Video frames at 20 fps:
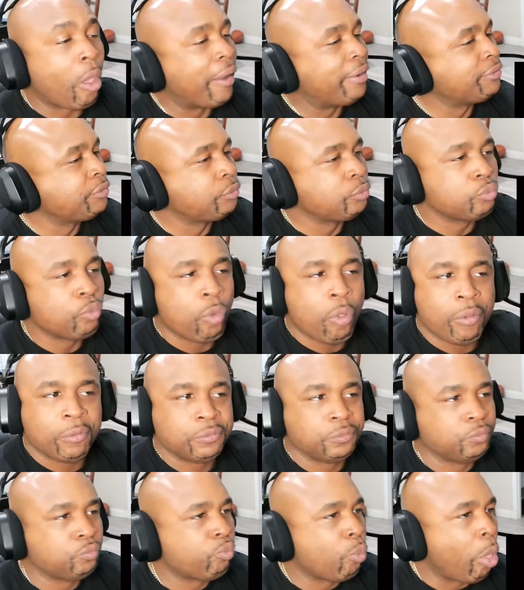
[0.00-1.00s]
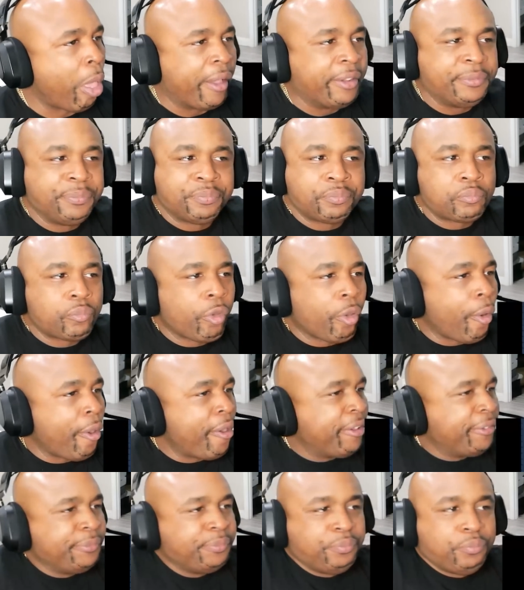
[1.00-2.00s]
Yeah, I get it, Haley.
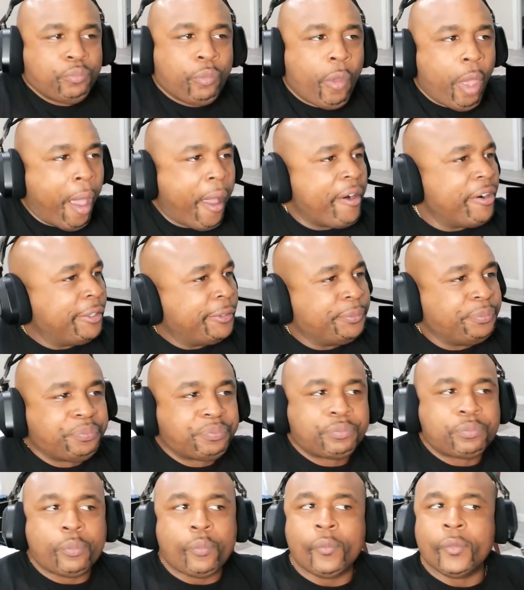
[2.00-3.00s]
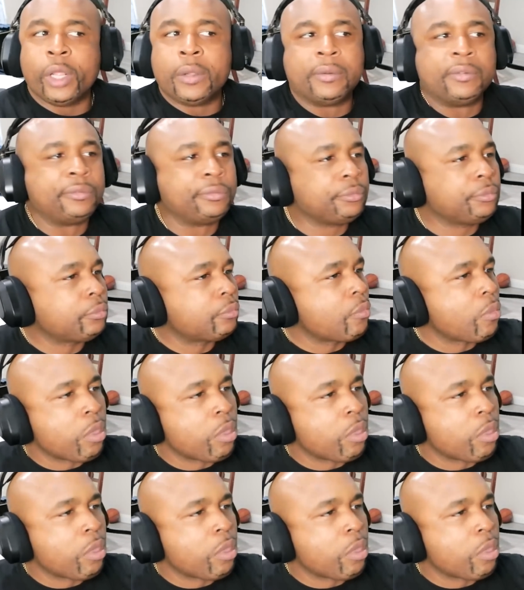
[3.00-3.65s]
I'm unrapeable, not stupid.